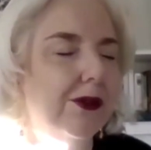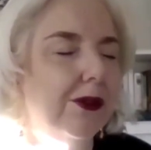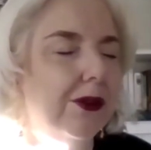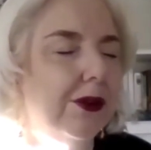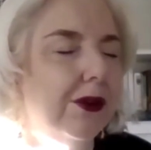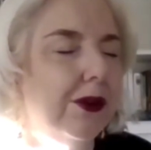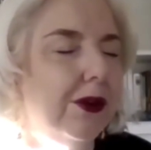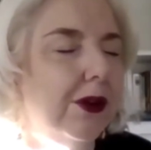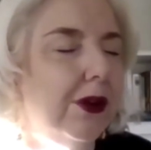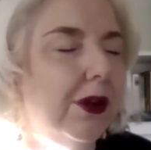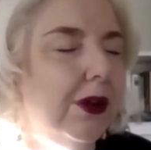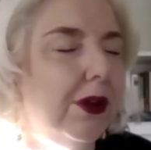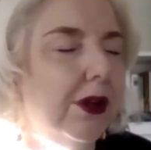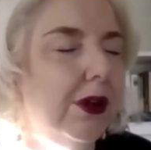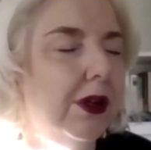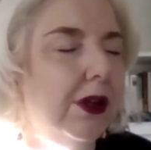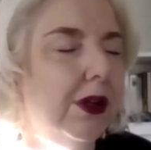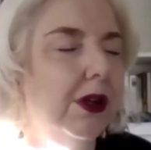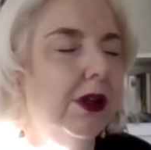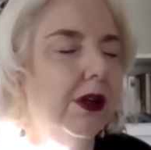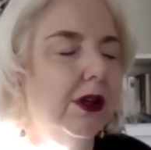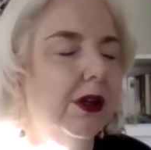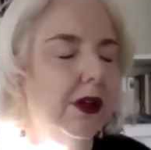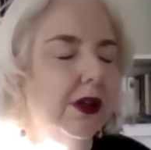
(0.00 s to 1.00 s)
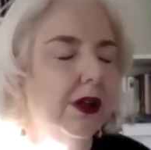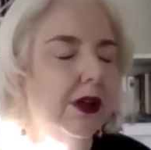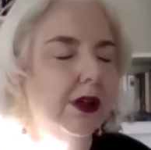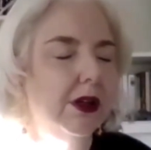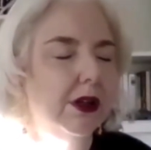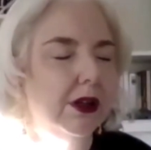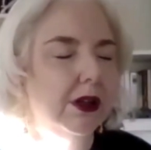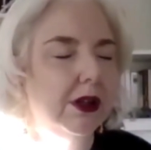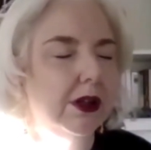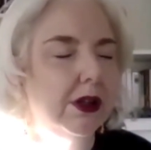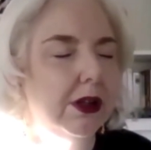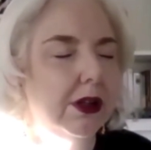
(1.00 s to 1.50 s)

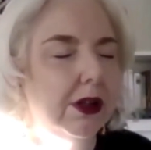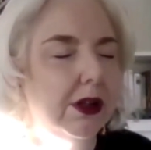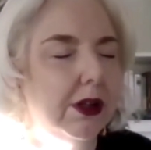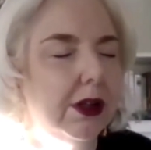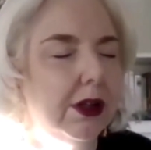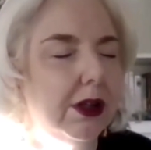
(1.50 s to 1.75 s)
[no speech]